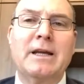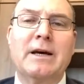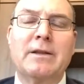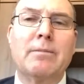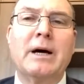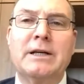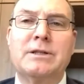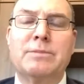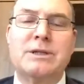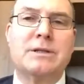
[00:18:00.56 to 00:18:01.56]
other major
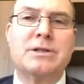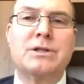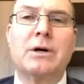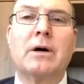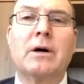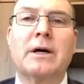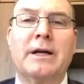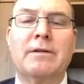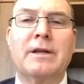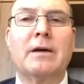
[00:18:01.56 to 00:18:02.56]
business shock
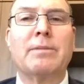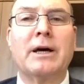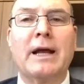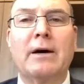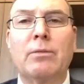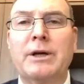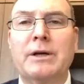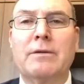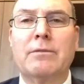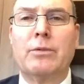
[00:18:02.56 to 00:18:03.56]
and think about how we
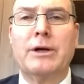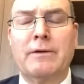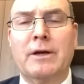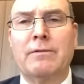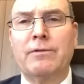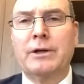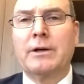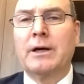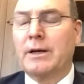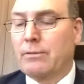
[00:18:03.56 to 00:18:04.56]
can
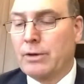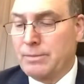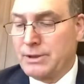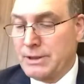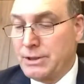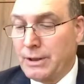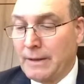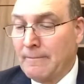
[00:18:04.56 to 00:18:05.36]
reconfigure and reposition.